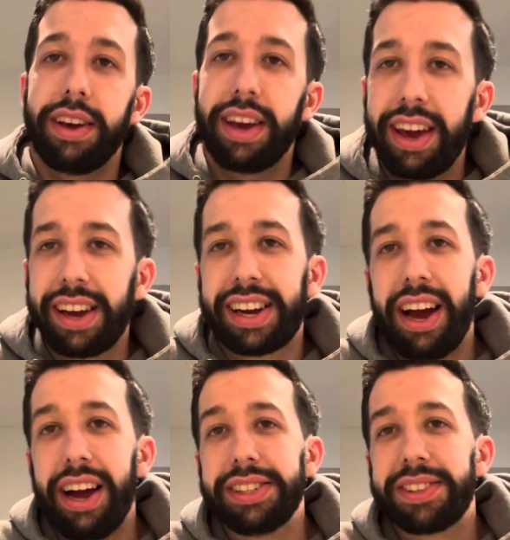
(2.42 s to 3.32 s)
Hey
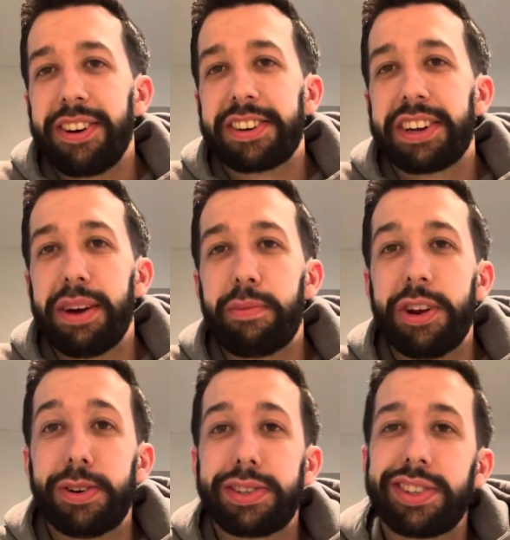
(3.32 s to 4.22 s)
guys, long time
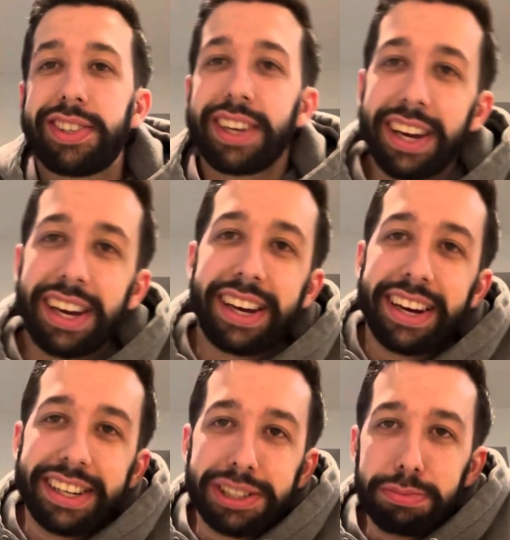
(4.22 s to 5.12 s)
no see.
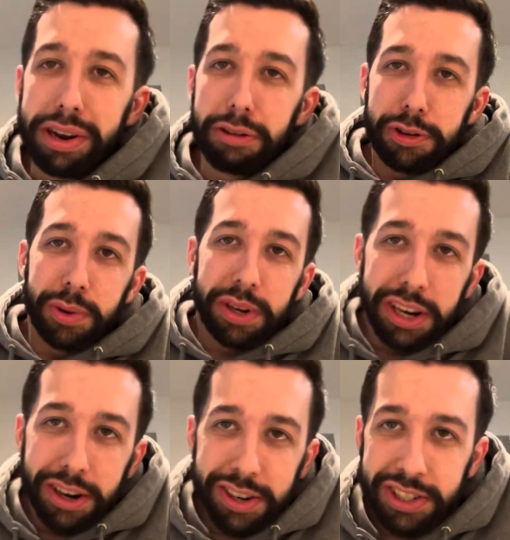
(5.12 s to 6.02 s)
It's been a few
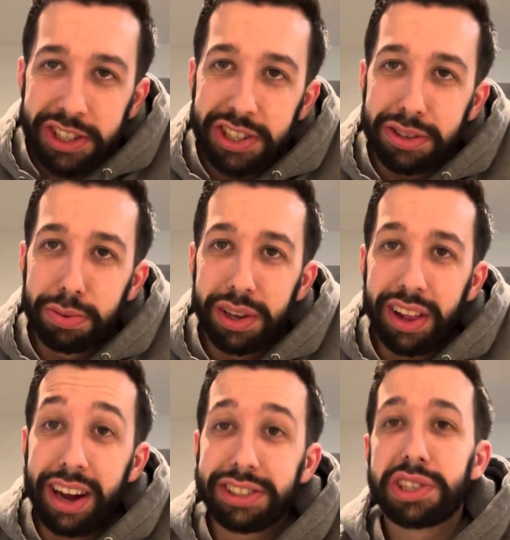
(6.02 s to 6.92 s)
years since we
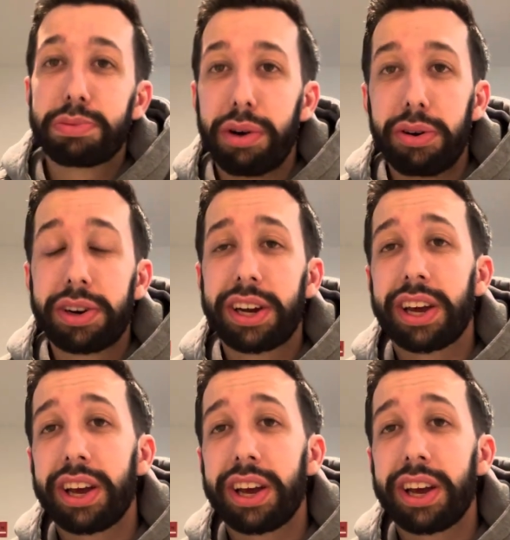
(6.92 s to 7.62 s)
last spoke.